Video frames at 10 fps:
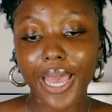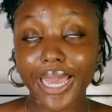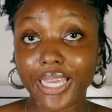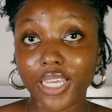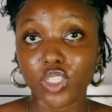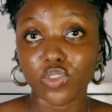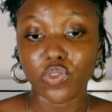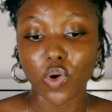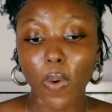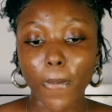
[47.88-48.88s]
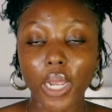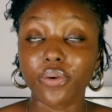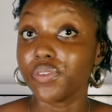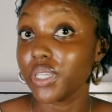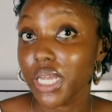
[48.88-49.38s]
package from
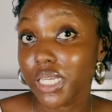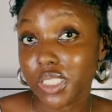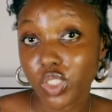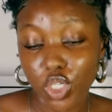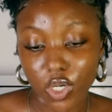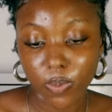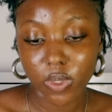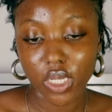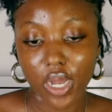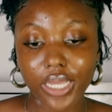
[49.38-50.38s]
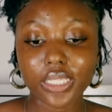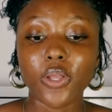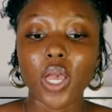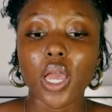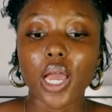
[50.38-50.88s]
Rina's Chops,
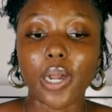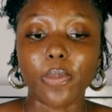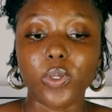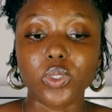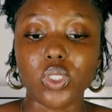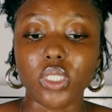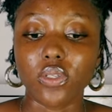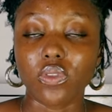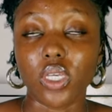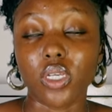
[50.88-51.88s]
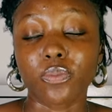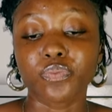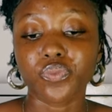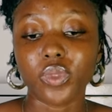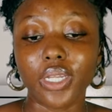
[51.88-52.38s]
guys. I'm going to leave the
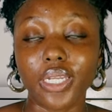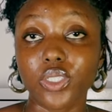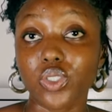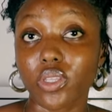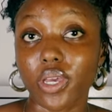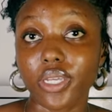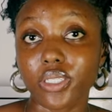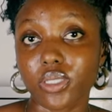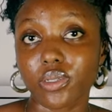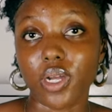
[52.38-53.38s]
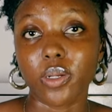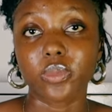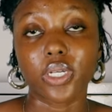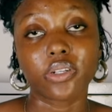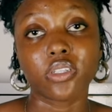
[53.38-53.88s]
link to their
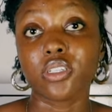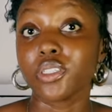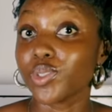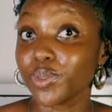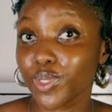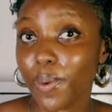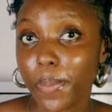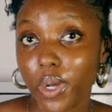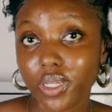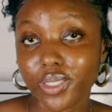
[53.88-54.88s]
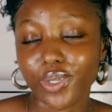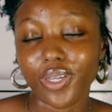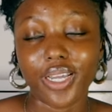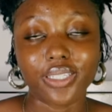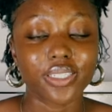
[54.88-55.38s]
Instagram down in the description box so
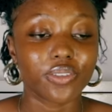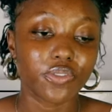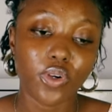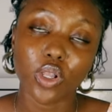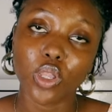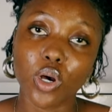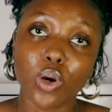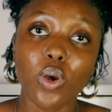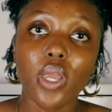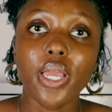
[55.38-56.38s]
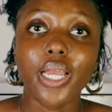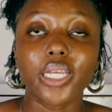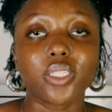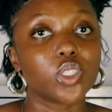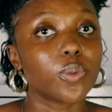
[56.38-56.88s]
you guys can follow
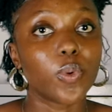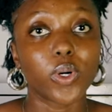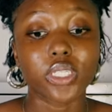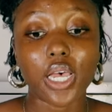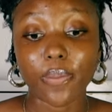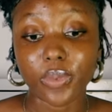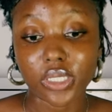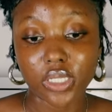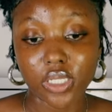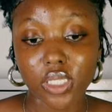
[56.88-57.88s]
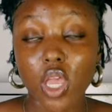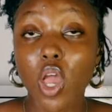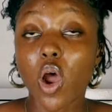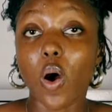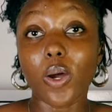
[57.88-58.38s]
and support her business.
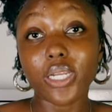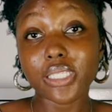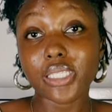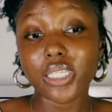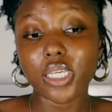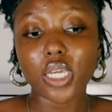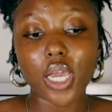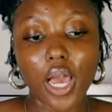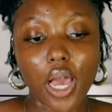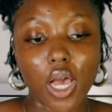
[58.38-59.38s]
Honestly,